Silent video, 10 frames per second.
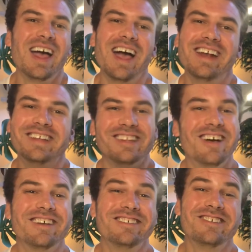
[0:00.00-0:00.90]
And as
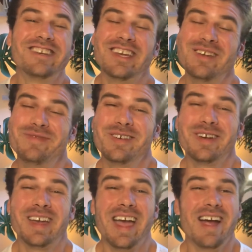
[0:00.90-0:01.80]
long as you keep your
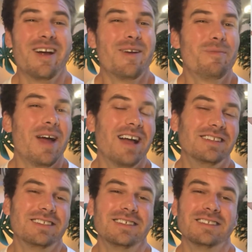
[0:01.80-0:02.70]
care
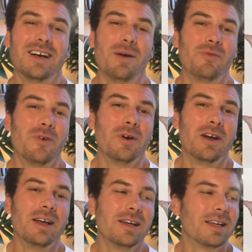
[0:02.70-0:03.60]
practices up for
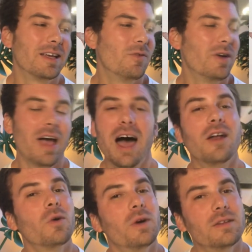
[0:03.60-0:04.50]
it, give it
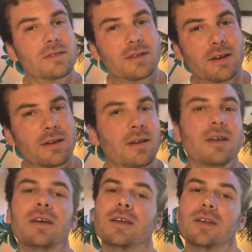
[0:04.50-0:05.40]
adequate sun,
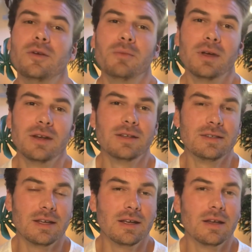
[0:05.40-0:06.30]

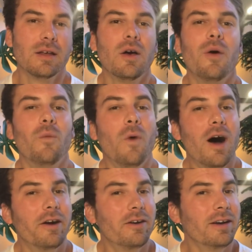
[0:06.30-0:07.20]
humidity,
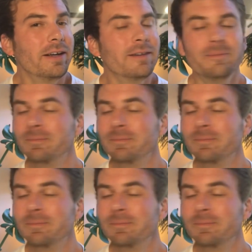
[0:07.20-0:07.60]
watering,